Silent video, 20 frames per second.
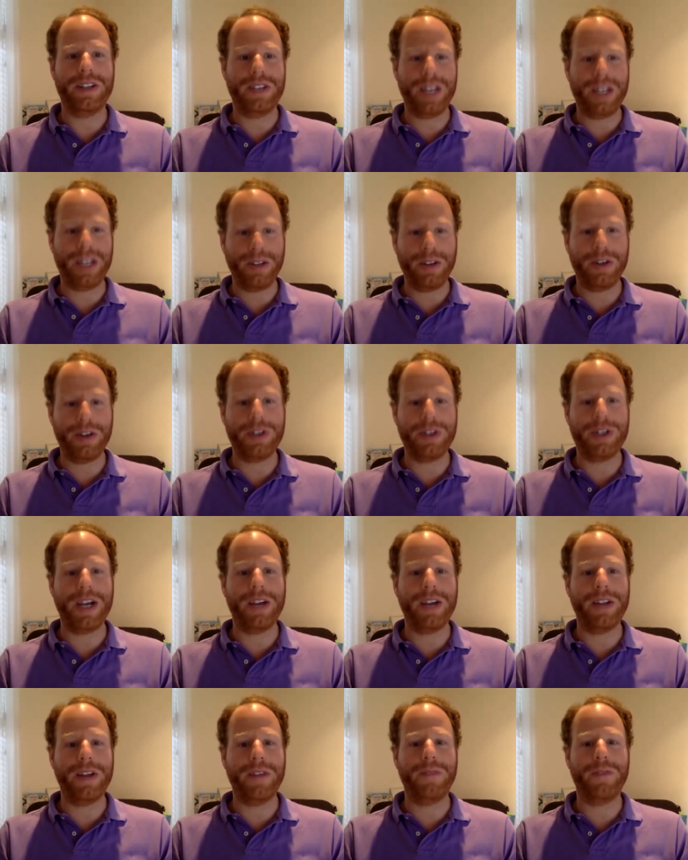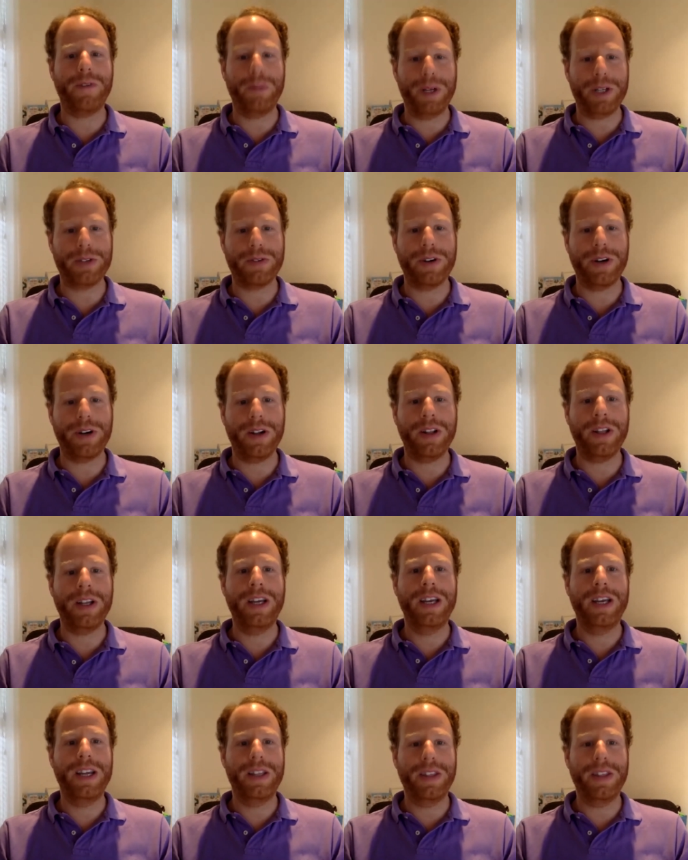technology out there from Israel
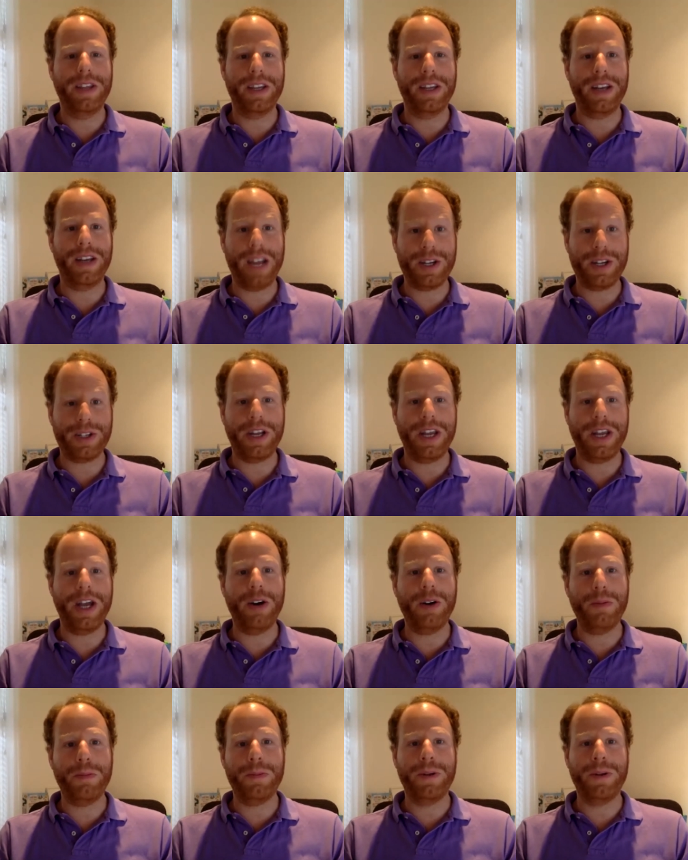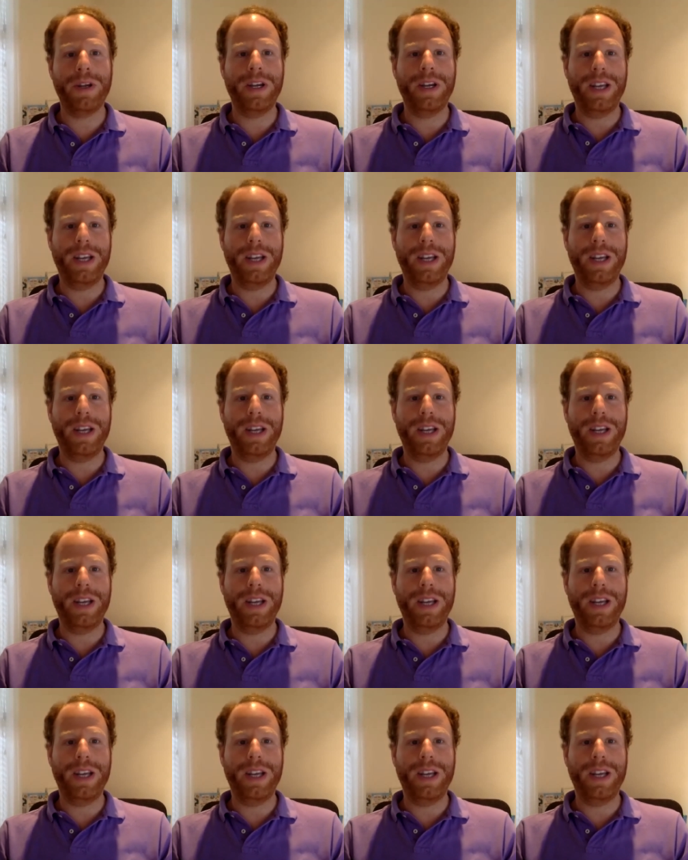that can actually help